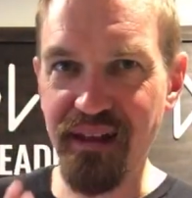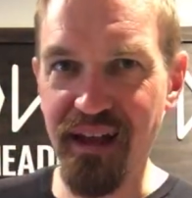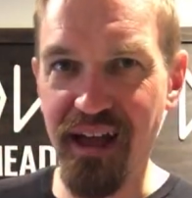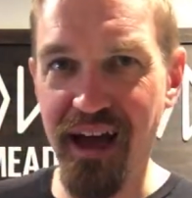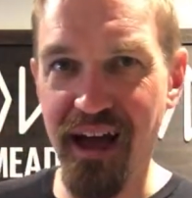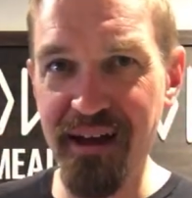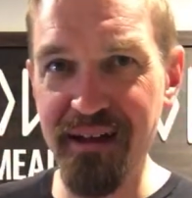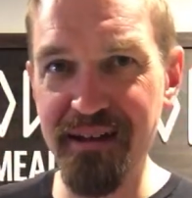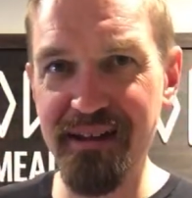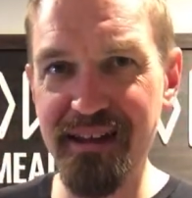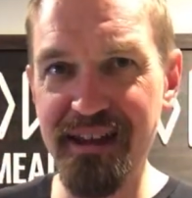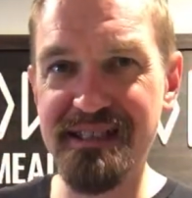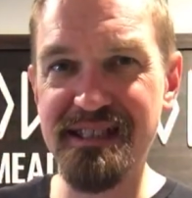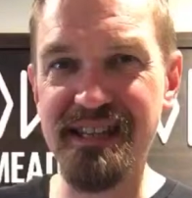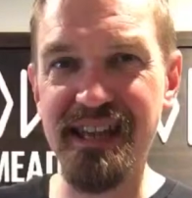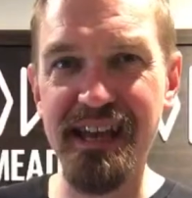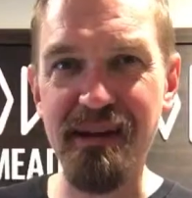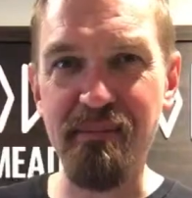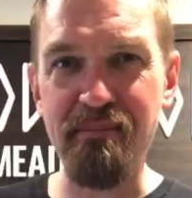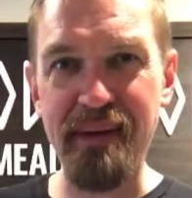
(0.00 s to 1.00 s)
It's
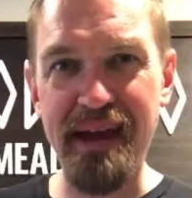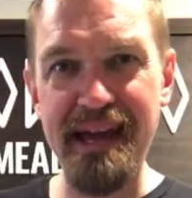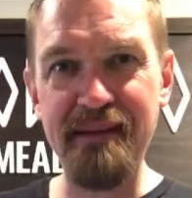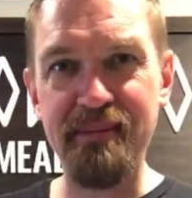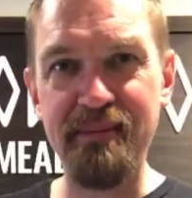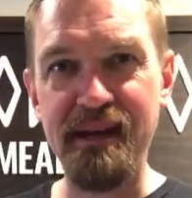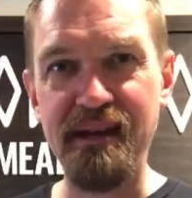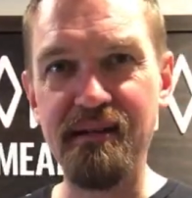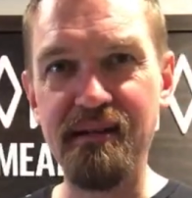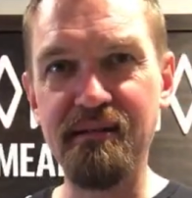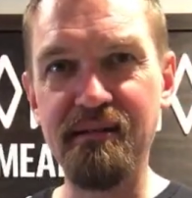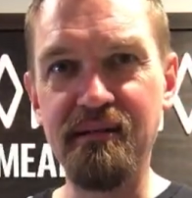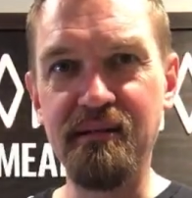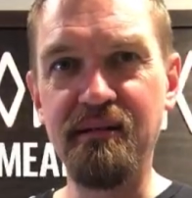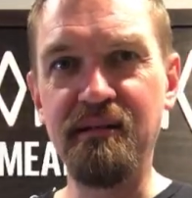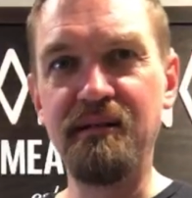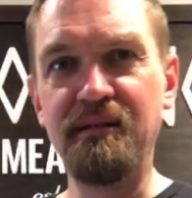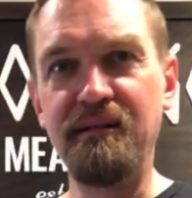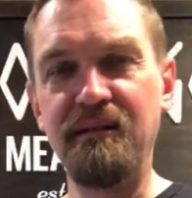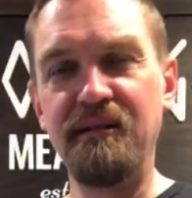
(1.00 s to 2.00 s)
like a baby.
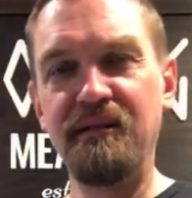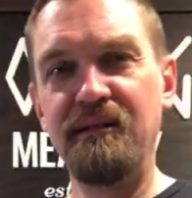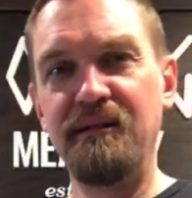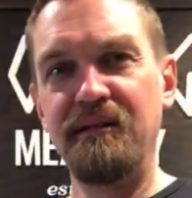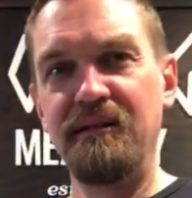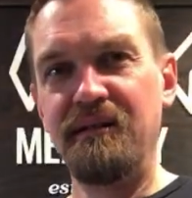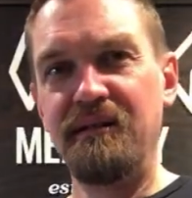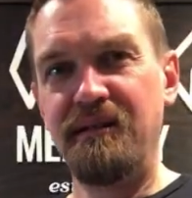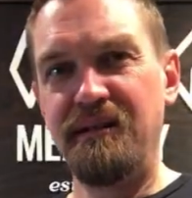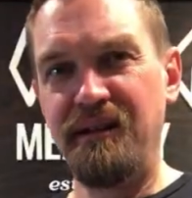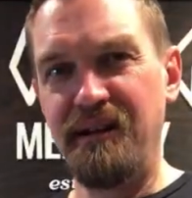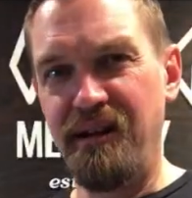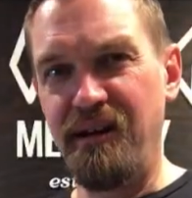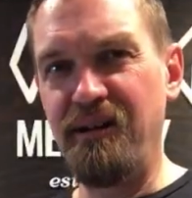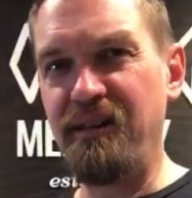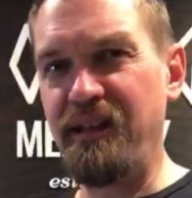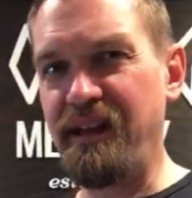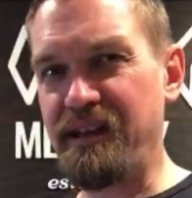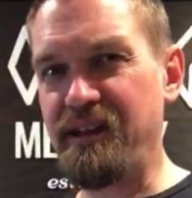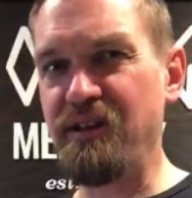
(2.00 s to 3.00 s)
You know,
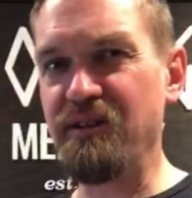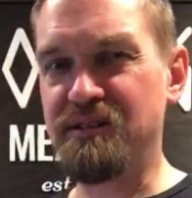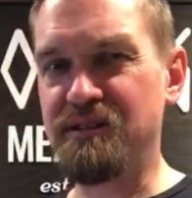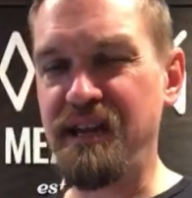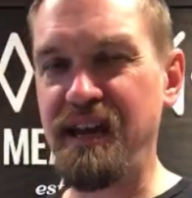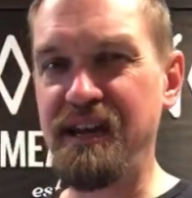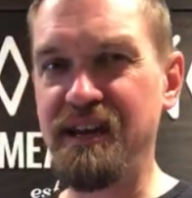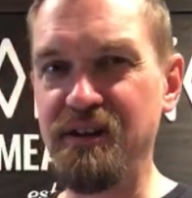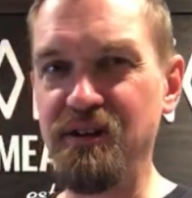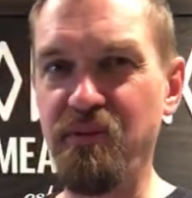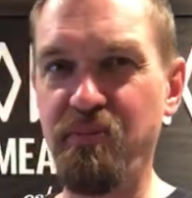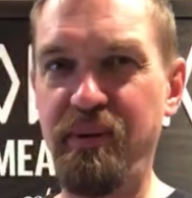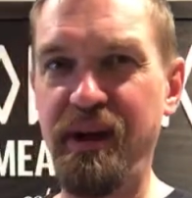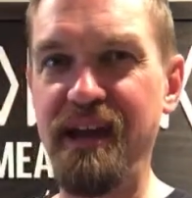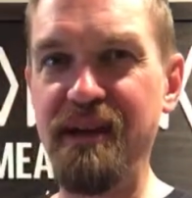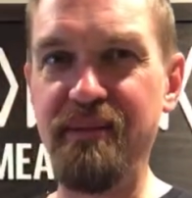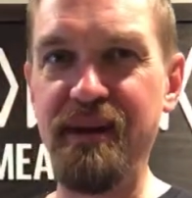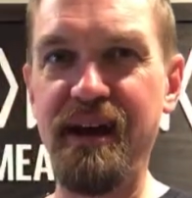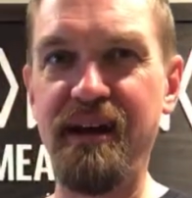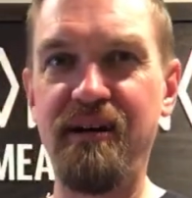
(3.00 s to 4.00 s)
like you're taking your
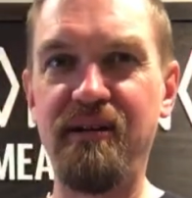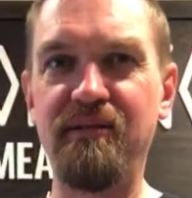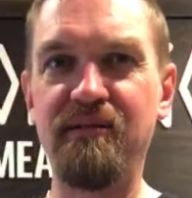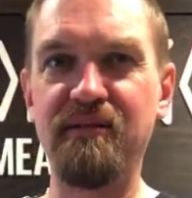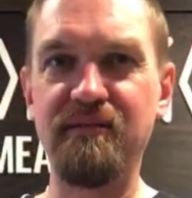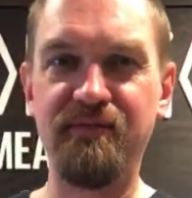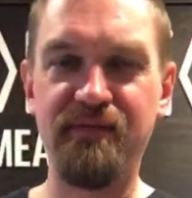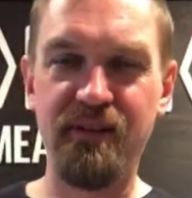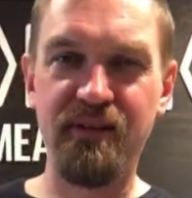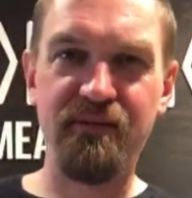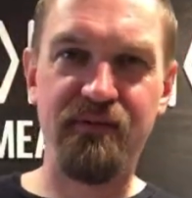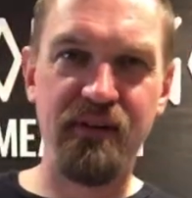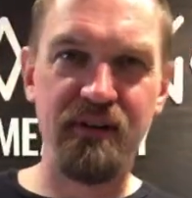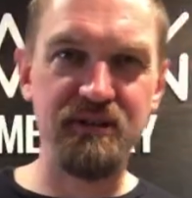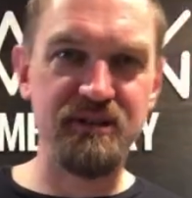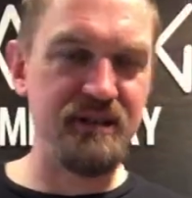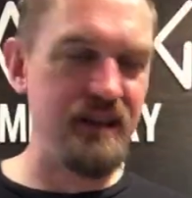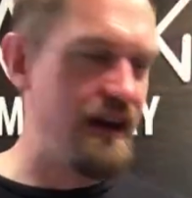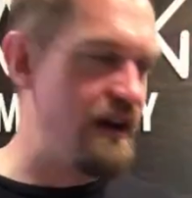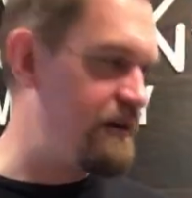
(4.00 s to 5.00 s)
baby out for the
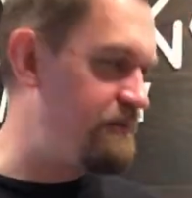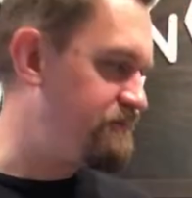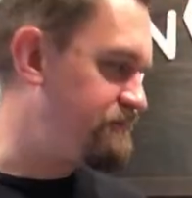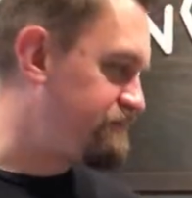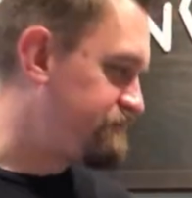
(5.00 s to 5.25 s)
first time.